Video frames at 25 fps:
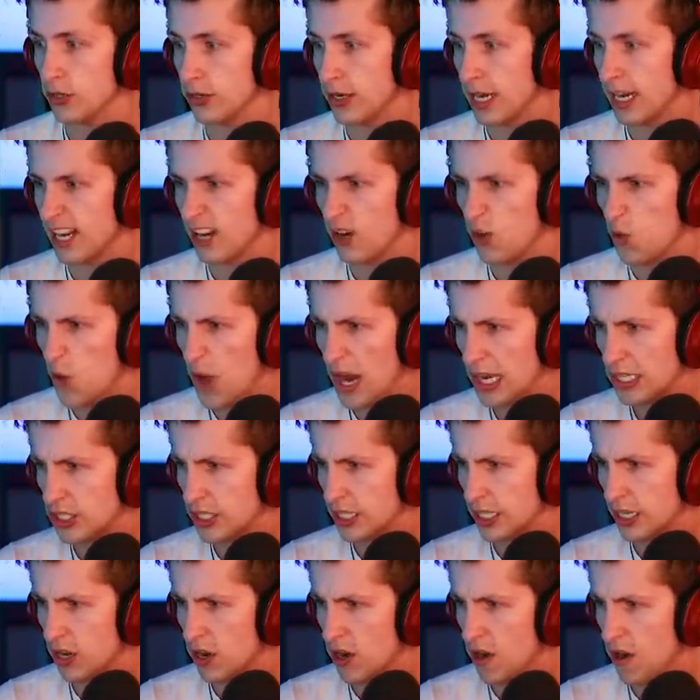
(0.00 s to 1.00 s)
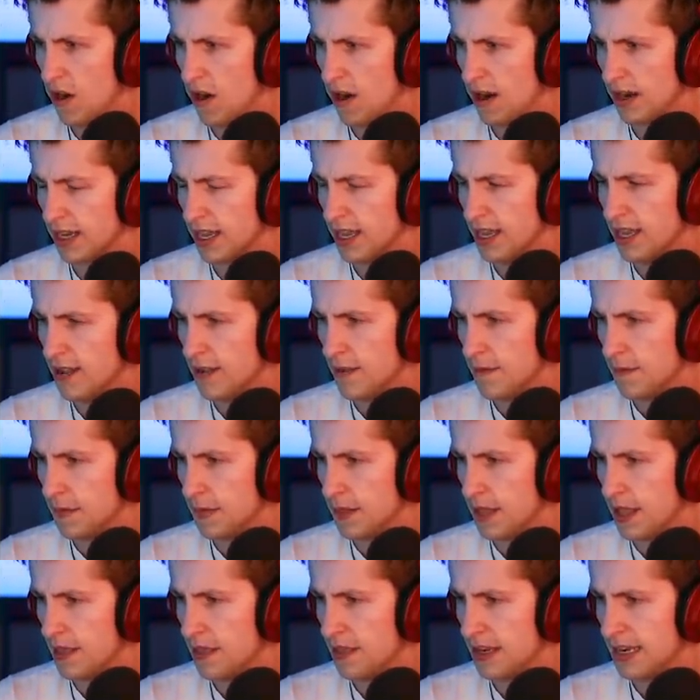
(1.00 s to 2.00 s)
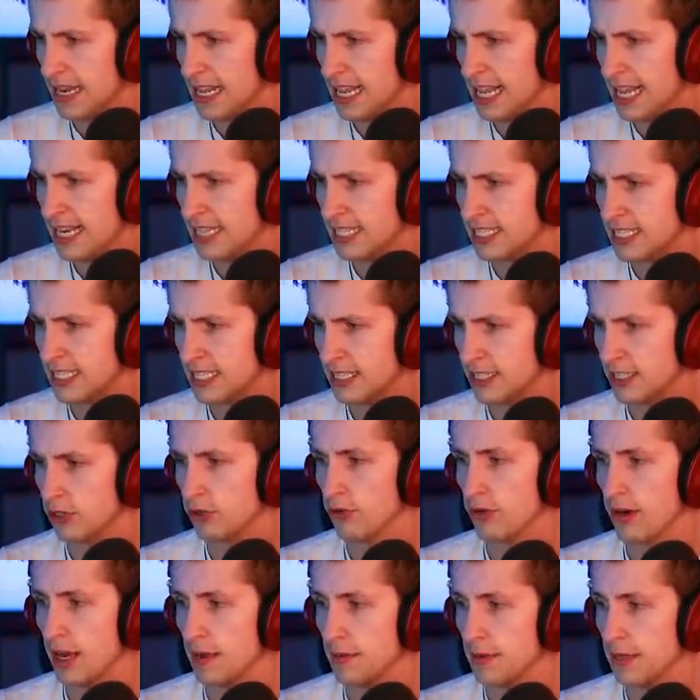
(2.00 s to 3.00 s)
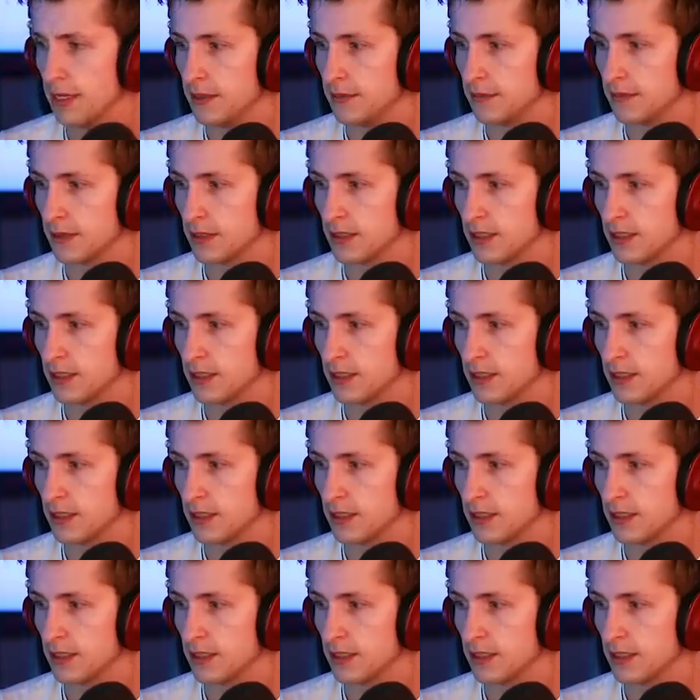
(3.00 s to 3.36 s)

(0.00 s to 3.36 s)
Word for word: Okay, I gotta watch it like a hawk, and then instantly grab it.